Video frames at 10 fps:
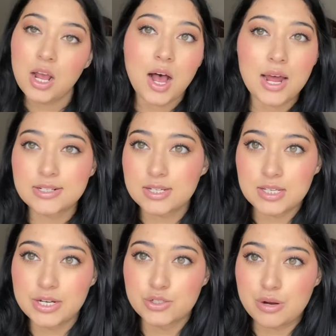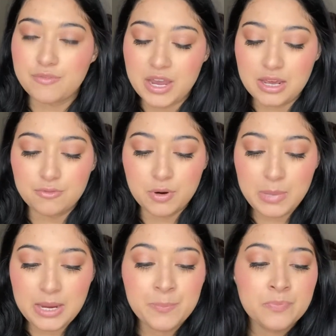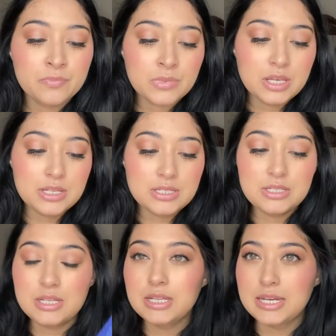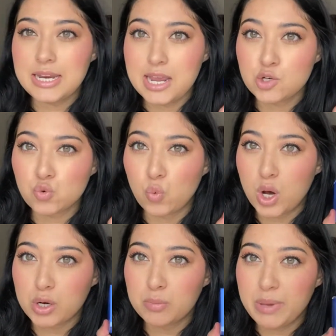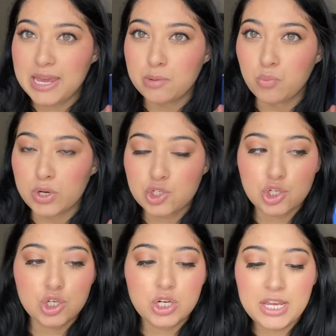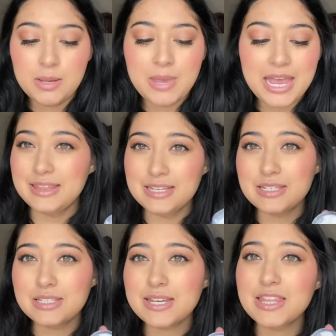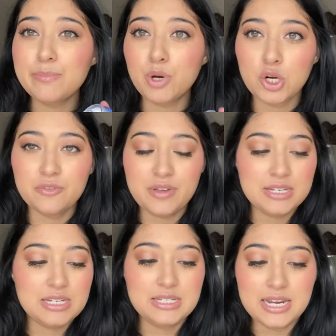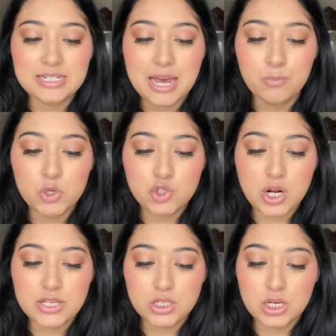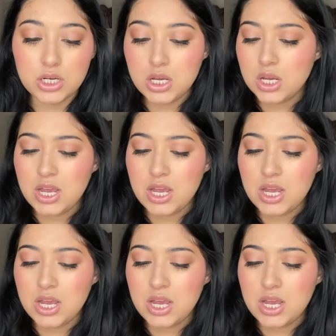Honestly, the years are fading for me. This is the Laneige Water Bank Moisture Cream, and this is like the perfect daytime moisturizer.